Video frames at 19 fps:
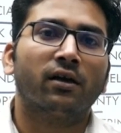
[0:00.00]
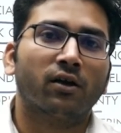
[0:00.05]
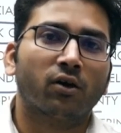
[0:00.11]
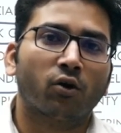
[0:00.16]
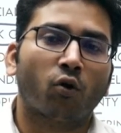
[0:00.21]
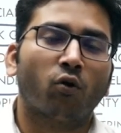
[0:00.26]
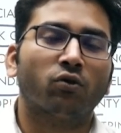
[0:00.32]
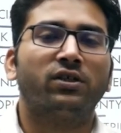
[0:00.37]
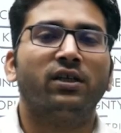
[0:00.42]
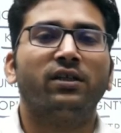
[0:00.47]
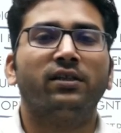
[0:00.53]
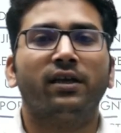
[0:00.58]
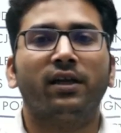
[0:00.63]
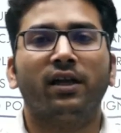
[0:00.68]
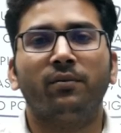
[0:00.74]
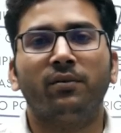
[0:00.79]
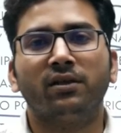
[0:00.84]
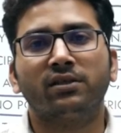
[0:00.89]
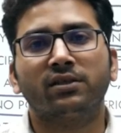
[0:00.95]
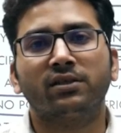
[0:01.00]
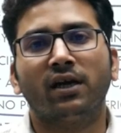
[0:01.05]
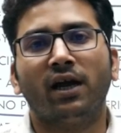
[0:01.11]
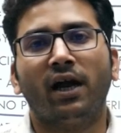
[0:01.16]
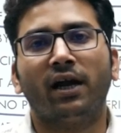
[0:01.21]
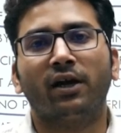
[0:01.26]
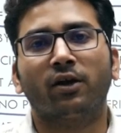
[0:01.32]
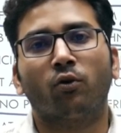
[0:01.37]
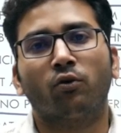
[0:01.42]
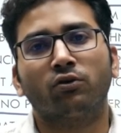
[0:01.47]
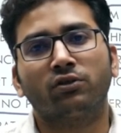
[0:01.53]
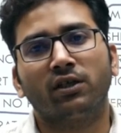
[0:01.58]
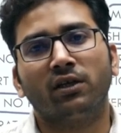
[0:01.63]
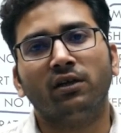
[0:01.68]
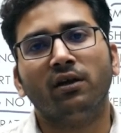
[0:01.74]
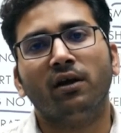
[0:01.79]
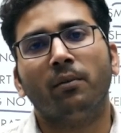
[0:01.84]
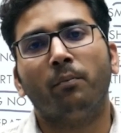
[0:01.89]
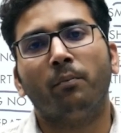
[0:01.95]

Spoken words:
crossing their limits and crossing